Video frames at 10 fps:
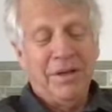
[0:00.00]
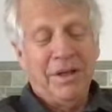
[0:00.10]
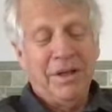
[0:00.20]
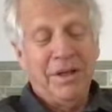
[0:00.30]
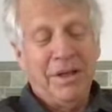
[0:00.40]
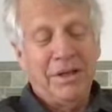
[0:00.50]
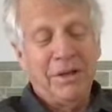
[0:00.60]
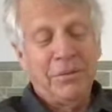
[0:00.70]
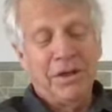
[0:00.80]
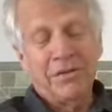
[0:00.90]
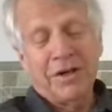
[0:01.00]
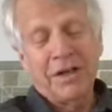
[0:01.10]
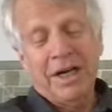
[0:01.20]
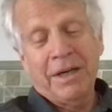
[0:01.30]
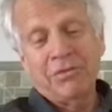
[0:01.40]
I think one of our
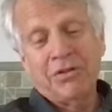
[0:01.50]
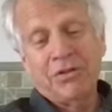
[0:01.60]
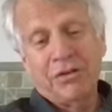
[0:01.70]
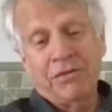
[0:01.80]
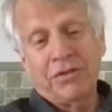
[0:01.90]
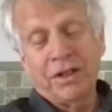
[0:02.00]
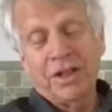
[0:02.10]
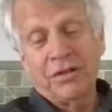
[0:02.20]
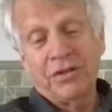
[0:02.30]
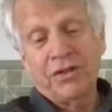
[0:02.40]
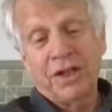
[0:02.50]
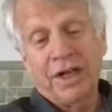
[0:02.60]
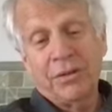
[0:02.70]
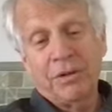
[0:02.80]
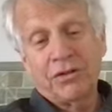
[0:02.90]
gaps is to fully
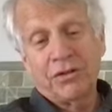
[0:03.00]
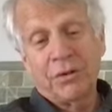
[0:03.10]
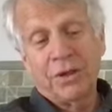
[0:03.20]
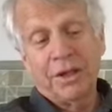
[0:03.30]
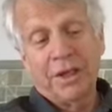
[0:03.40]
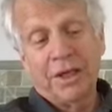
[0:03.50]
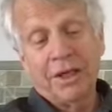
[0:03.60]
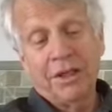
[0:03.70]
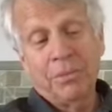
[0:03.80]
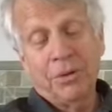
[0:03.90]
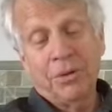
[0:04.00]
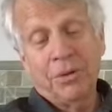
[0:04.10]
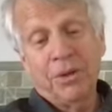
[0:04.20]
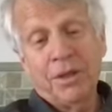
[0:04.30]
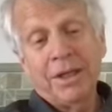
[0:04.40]
understand what's going on. And the
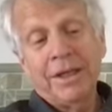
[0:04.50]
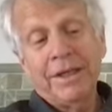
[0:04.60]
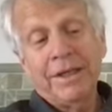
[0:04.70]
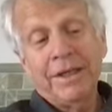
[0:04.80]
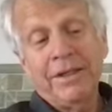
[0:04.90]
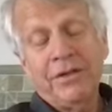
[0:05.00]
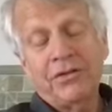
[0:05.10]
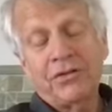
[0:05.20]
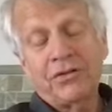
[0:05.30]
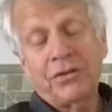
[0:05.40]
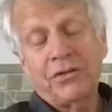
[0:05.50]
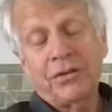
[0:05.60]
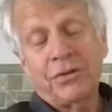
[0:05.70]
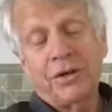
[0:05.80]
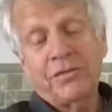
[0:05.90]
more, this is true
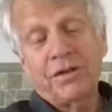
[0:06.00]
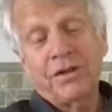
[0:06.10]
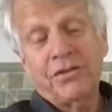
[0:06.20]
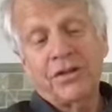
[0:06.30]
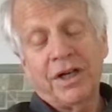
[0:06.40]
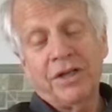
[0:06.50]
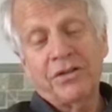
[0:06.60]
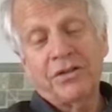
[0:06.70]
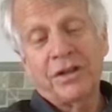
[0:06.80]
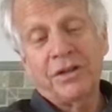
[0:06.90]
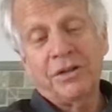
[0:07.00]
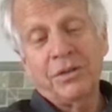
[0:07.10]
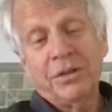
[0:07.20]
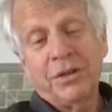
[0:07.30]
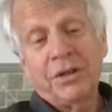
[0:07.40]
so often in science, that
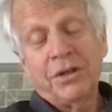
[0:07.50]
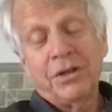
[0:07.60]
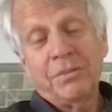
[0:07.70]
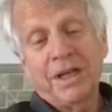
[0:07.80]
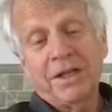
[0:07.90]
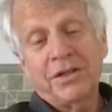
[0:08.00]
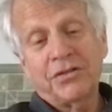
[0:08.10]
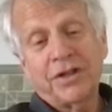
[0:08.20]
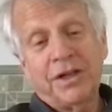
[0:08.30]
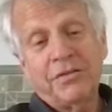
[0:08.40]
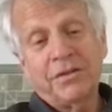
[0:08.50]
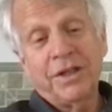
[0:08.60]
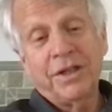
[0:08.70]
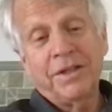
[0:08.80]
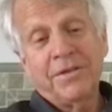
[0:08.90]
you make a
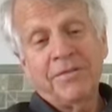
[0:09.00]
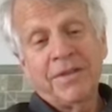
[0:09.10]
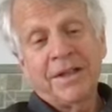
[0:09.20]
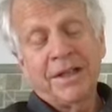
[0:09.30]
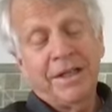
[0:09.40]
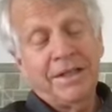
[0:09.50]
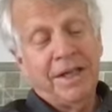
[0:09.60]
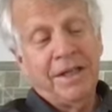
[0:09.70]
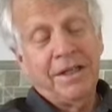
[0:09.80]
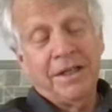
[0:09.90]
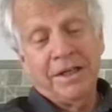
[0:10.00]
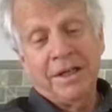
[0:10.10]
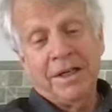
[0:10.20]
discovery and then